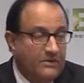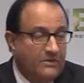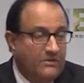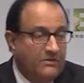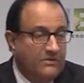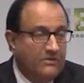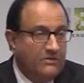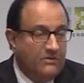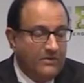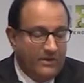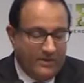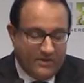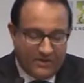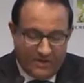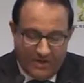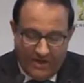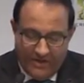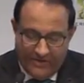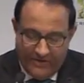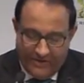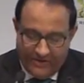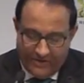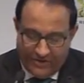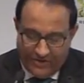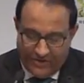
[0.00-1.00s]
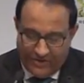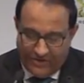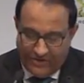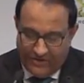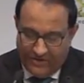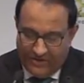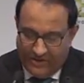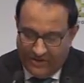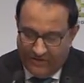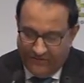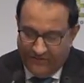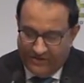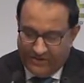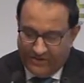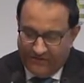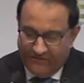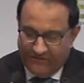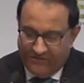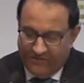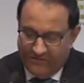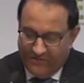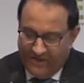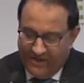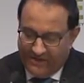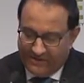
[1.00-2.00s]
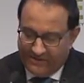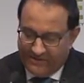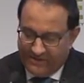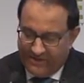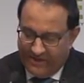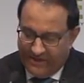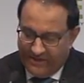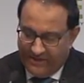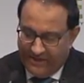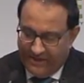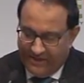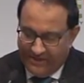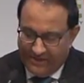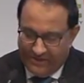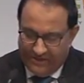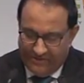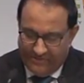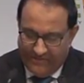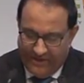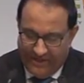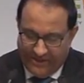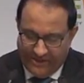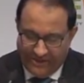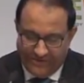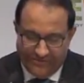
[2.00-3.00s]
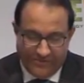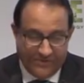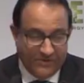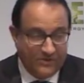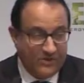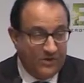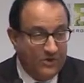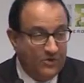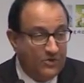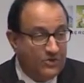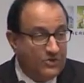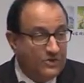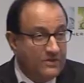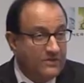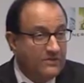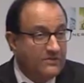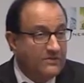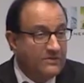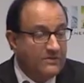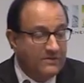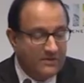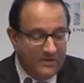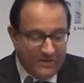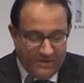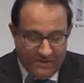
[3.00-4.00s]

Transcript: to encourage innovative demand-side energy management solutions,